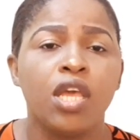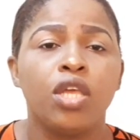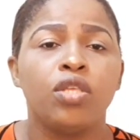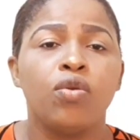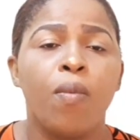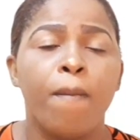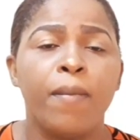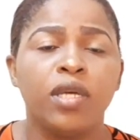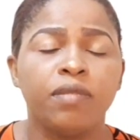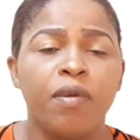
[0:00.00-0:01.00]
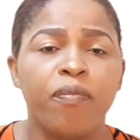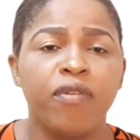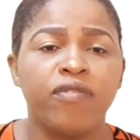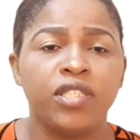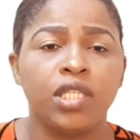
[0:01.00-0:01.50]
you must be
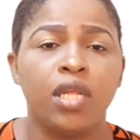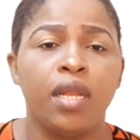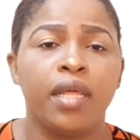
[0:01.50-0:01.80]
professional and